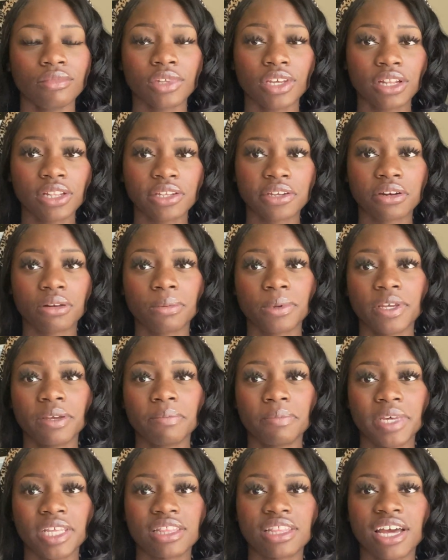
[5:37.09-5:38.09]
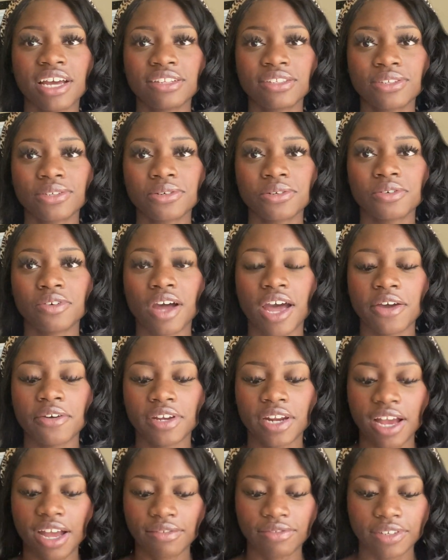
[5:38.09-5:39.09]
a little bit. But that's who I
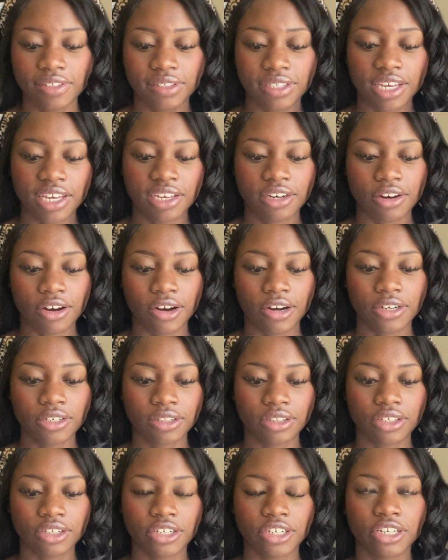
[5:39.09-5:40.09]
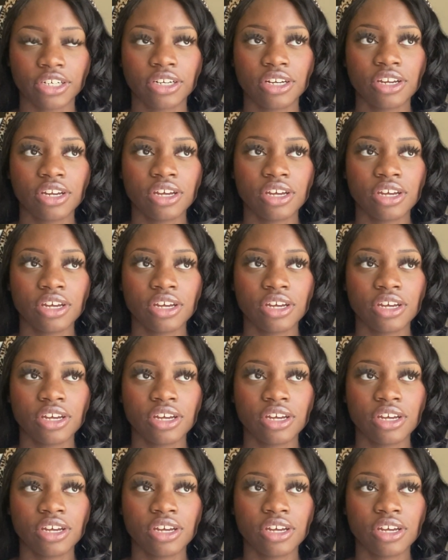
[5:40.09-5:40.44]
would have to say an author